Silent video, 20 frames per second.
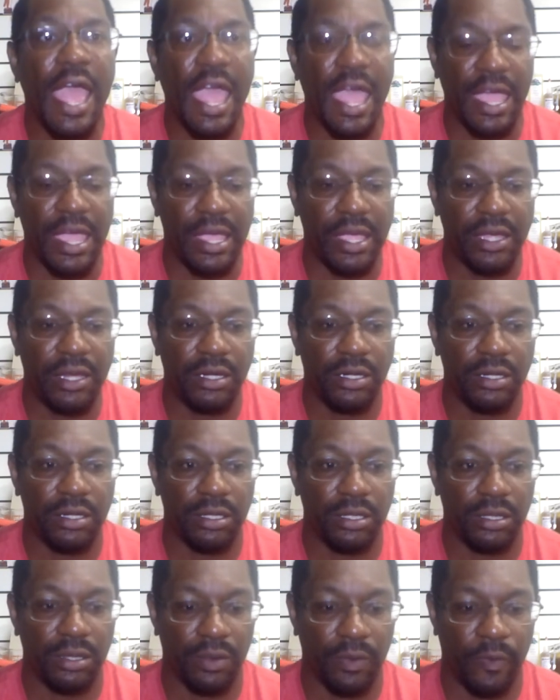and
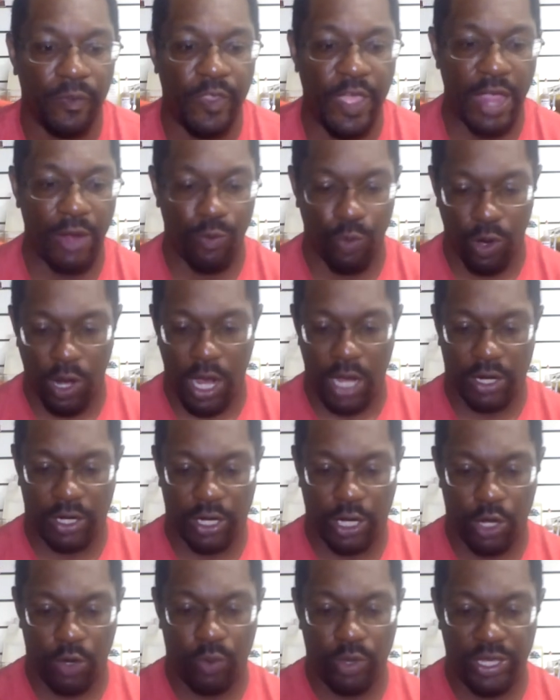they will
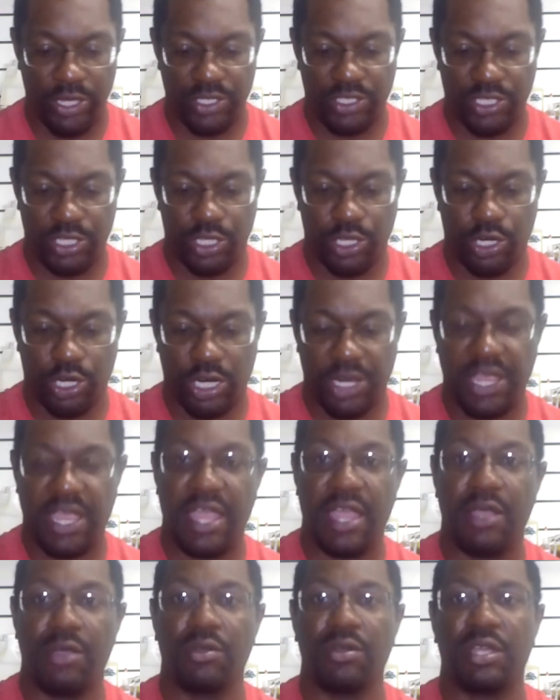go into your
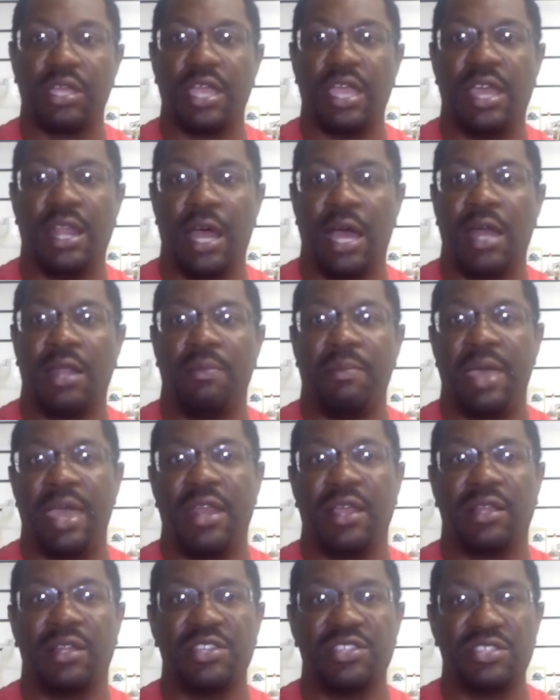account and
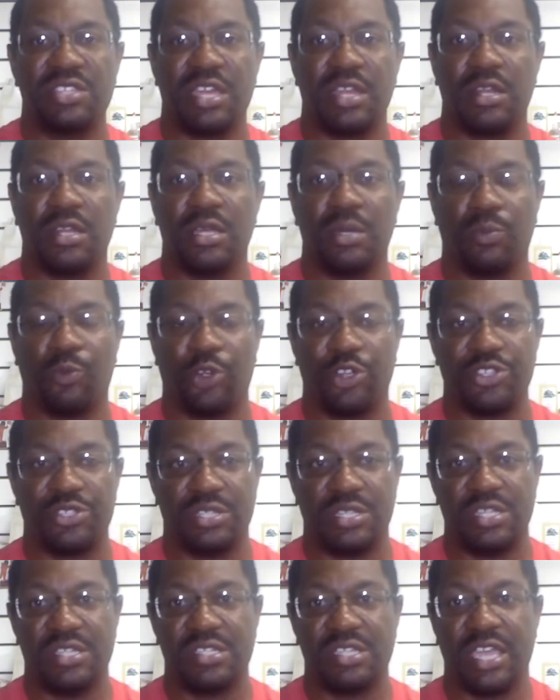automatically set it up where it's
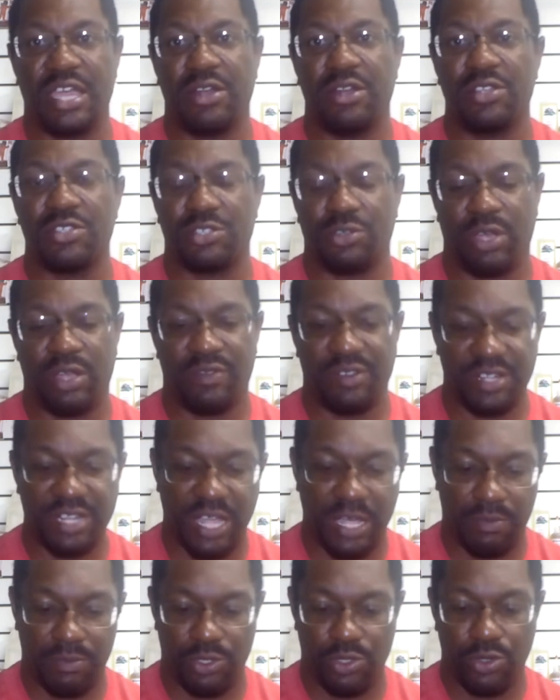discounted. So every
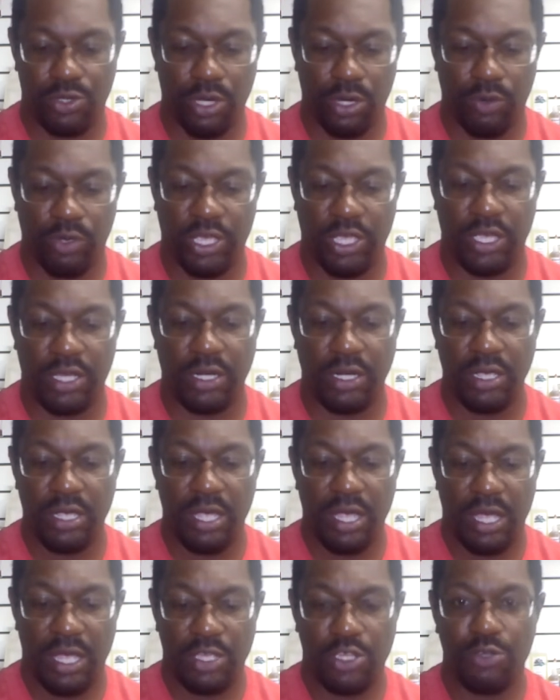time you go in
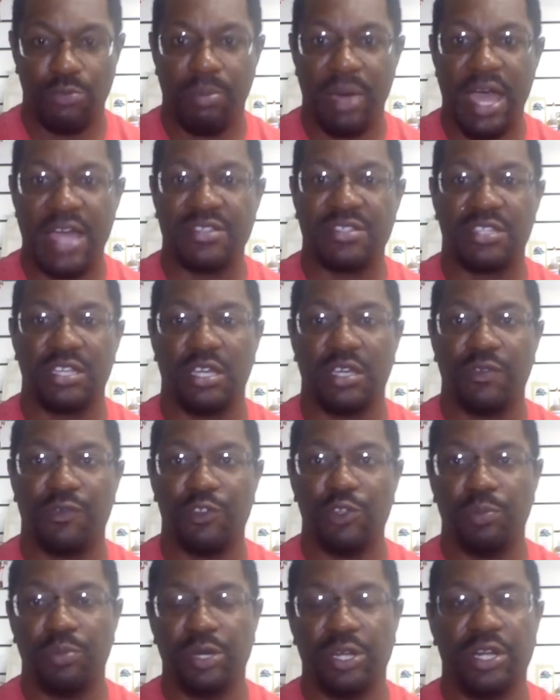and you buy stuff,
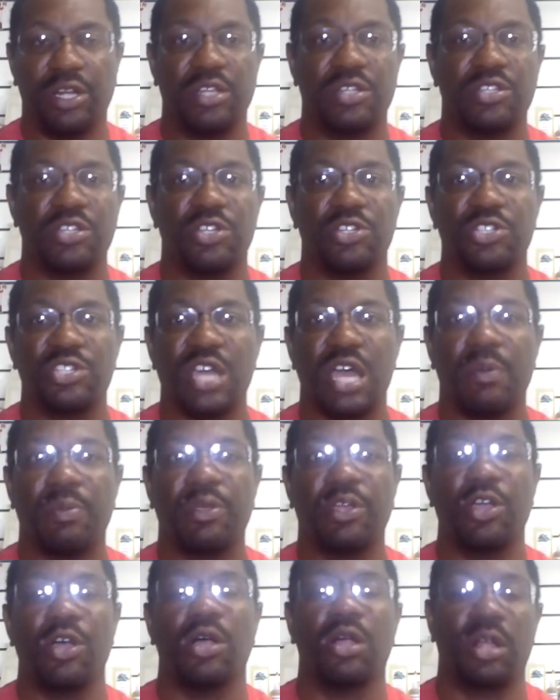you put it into your
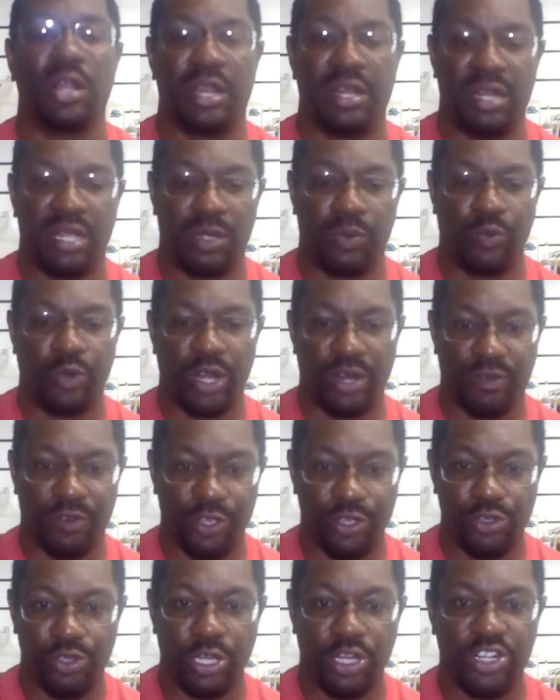shopping cart, and then whenever
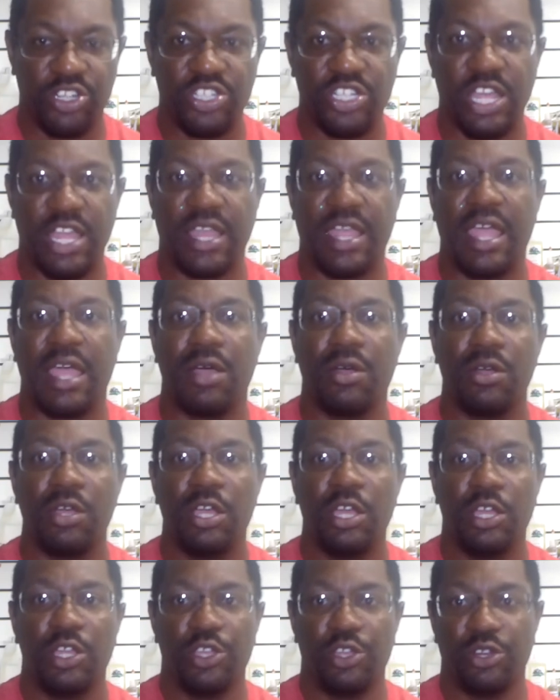you go to check out,
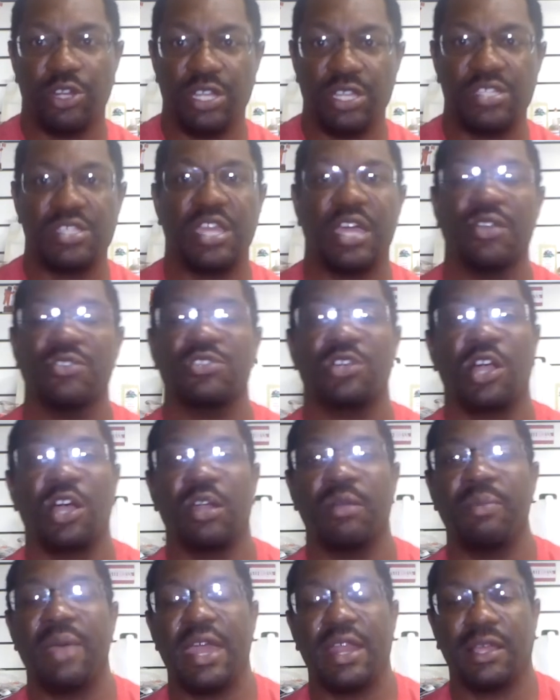your discounts are
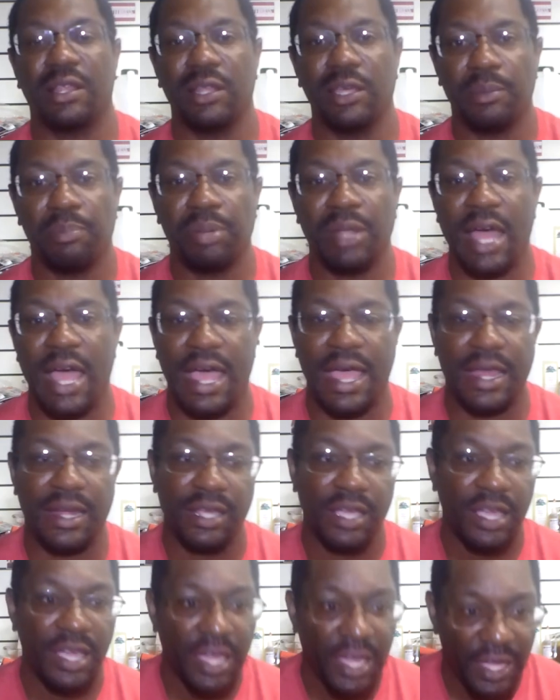automatically applied.
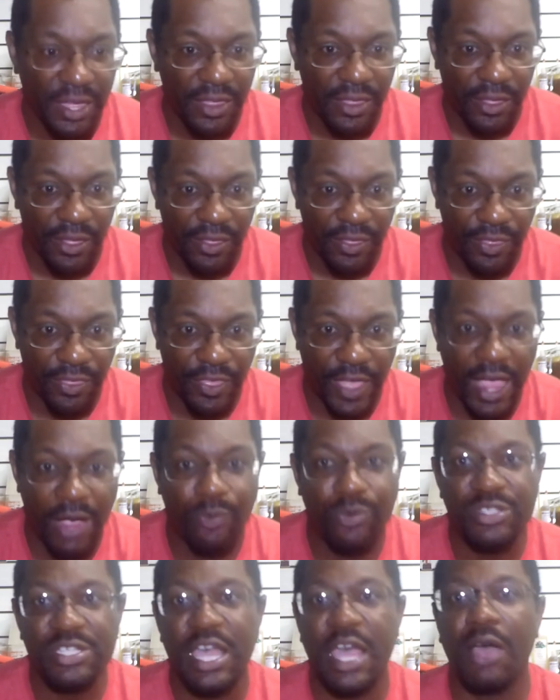That
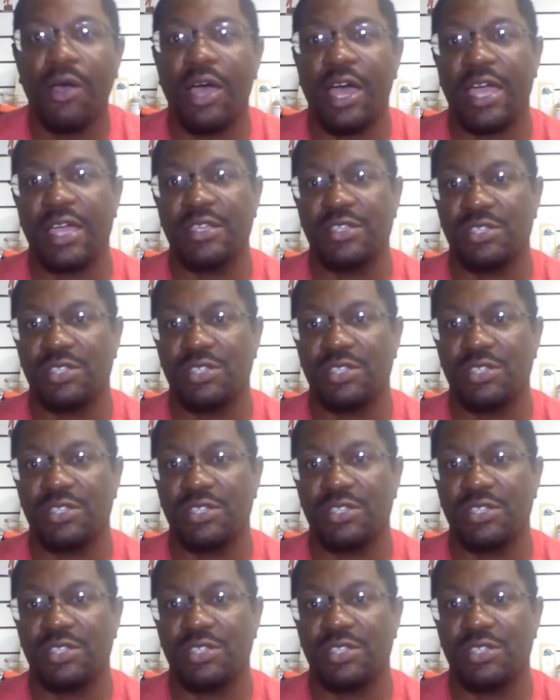was how I